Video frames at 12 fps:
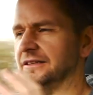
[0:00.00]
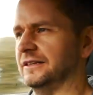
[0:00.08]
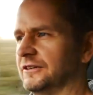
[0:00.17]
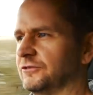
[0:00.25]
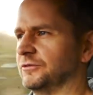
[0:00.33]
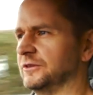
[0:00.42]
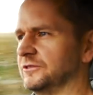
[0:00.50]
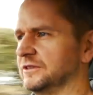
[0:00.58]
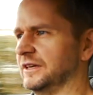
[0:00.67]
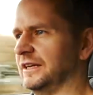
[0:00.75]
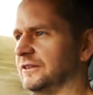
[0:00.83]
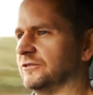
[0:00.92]
I switched
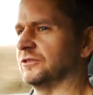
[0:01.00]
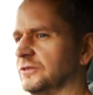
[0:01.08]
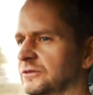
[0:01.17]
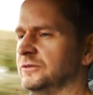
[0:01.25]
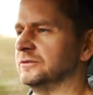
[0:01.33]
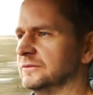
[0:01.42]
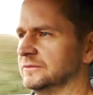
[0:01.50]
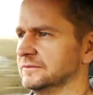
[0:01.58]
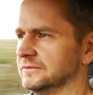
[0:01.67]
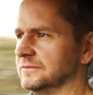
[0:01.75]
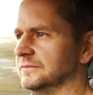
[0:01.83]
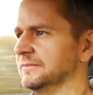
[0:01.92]
it into
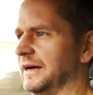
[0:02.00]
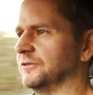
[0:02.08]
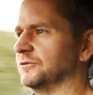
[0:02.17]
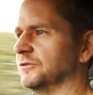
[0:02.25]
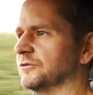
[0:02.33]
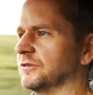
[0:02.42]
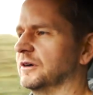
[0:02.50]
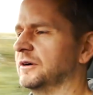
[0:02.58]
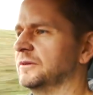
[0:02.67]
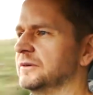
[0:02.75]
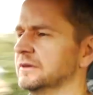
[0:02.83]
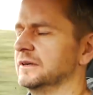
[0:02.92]
manual
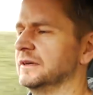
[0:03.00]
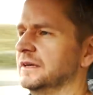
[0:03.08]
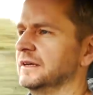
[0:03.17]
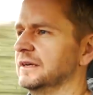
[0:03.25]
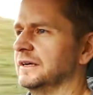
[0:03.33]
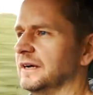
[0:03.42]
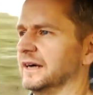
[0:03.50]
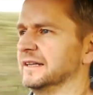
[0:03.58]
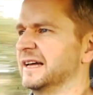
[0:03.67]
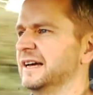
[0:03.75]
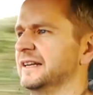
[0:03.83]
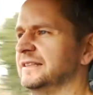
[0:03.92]
control, and
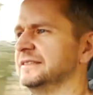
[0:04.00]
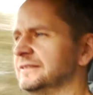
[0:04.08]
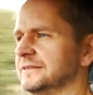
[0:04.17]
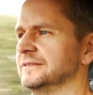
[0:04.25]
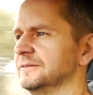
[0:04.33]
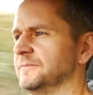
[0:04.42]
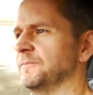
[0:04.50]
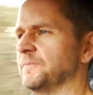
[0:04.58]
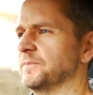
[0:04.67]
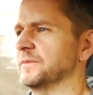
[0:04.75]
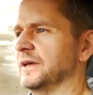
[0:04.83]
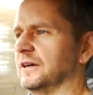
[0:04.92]
then
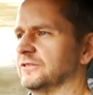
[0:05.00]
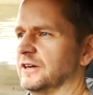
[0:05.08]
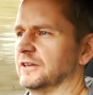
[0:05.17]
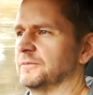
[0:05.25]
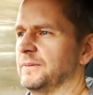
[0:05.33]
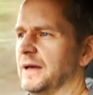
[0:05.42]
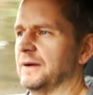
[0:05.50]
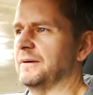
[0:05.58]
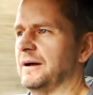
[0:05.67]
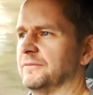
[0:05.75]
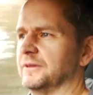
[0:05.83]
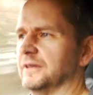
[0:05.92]
I started to play
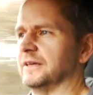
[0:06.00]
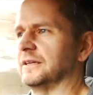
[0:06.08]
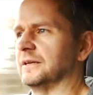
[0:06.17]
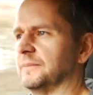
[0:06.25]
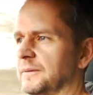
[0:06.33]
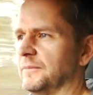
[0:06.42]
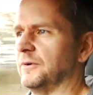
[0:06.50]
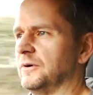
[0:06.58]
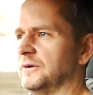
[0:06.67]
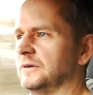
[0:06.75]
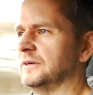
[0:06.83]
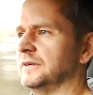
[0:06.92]
around with it a little bit
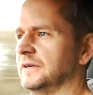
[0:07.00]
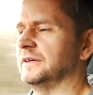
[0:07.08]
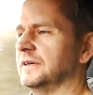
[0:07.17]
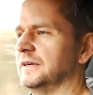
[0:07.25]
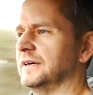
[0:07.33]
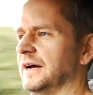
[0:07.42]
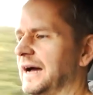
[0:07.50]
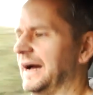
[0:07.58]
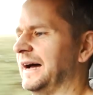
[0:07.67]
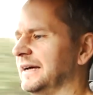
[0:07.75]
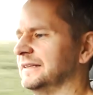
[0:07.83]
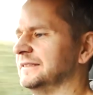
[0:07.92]
more,
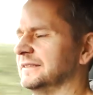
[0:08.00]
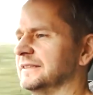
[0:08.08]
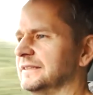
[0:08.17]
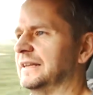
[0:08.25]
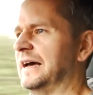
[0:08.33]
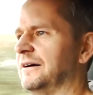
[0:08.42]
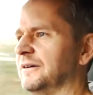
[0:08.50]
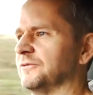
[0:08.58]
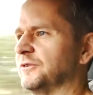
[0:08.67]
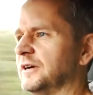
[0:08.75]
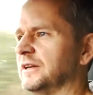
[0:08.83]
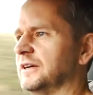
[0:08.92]
and now I've
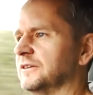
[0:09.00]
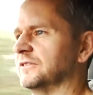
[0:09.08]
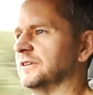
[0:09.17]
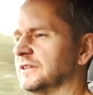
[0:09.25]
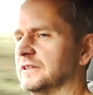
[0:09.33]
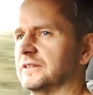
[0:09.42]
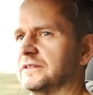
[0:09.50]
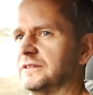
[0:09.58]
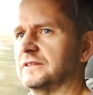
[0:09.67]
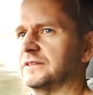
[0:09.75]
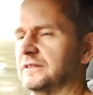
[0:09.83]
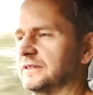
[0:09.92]
realised that
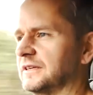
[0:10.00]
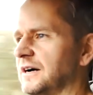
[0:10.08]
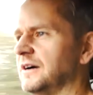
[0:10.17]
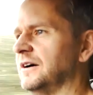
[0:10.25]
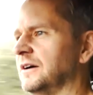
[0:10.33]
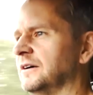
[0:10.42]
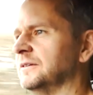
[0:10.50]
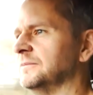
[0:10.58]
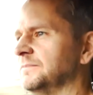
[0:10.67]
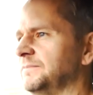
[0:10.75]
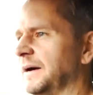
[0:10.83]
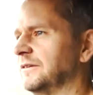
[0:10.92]
the car
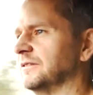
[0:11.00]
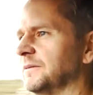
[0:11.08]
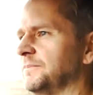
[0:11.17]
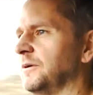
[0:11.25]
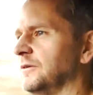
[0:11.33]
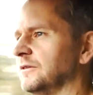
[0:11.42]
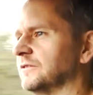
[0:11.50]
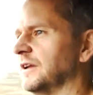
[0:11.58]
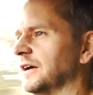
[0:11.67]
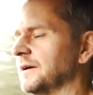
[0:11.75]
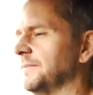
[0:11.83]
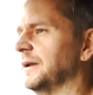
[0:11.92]
basically pulls
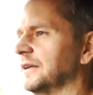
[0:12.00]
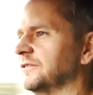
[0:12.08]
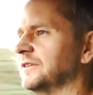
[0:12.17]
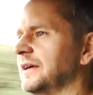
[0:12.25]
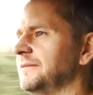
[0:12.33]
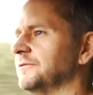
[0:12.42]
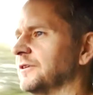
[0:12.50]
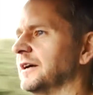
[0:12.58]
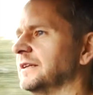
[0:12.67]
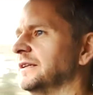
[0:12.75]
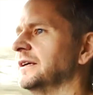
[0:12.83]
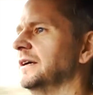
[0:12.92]
like a bloody steam
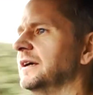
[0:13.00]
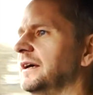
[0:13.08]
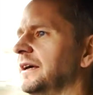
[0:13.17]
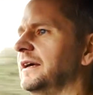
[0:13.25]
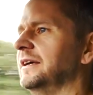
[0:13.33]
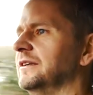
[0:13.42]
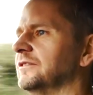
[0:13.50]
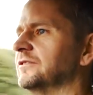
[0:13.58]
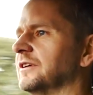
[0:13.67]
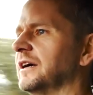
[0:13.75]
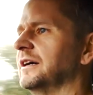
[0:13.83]
train. It's